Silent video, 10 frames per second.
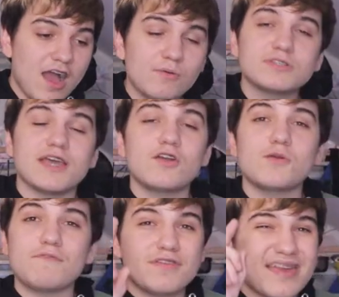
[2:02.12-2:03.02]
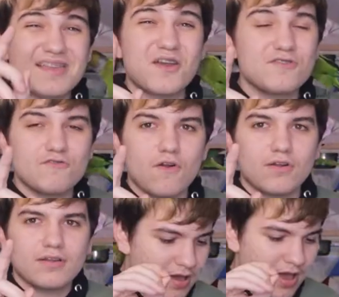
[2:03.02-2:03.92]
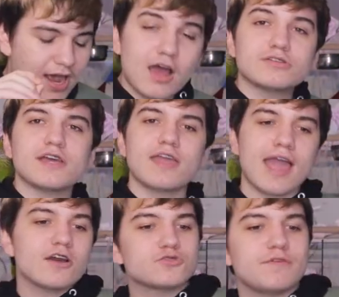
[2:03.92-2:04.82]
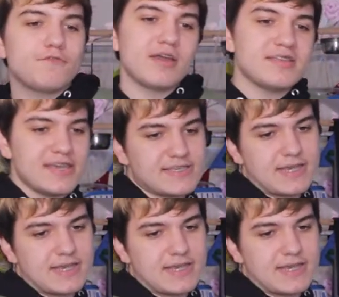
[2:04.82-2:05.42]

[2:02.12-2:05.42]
I will tell you everything that goes wrong, and I'll tell you how to avoid these